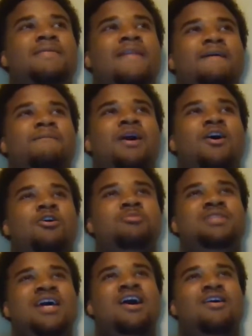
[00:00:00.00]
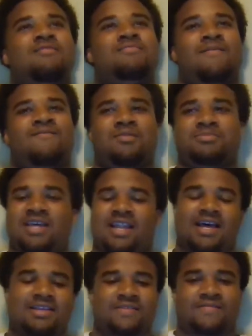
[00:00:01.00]
Like my hometown, I'm from
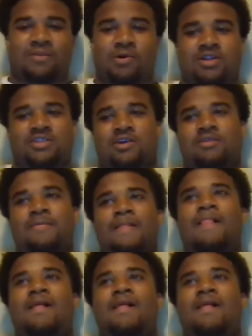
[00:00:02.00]
Tallahassee, Florida, so